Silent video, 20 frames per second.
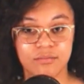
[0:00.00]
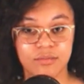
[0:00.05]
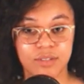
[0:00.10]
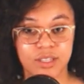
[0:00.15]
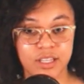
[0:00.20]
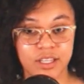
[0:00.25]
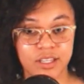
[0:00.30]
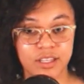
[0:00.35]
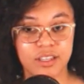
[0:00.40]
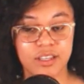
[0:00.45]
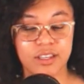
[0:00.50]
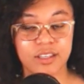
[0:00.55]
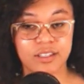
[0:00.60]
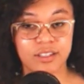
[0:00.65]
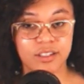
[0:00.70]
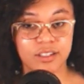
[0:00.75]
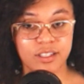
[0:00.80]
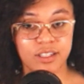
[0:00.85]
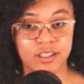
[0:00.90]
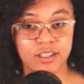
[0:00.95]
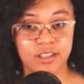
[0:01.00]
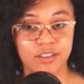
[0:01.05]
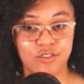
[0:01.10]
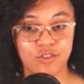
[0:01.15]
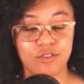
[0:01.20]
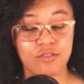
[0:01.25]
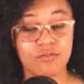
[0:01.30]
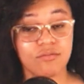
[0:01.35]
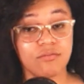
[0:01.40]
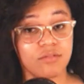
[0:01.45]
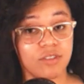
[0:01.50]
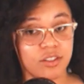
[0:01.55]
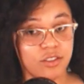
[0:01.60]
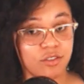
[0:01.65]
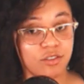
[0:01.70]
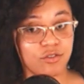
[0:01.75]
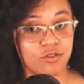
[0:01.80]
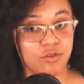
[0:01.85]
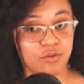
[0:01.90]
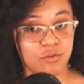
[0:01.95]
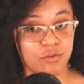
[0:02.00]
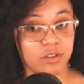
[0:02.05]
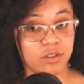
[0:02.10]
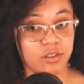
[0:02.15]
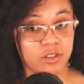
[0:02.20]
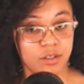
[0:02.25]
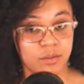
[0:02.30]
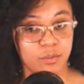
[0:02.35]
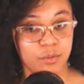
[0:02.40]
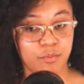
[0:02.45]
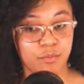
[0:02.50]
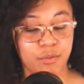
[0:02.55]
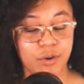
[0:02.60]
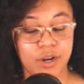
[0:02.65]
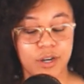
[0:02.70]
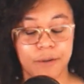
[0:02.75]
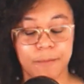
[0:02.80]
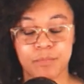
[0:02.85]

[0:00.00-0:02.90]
He is a teacher. This is during summer break.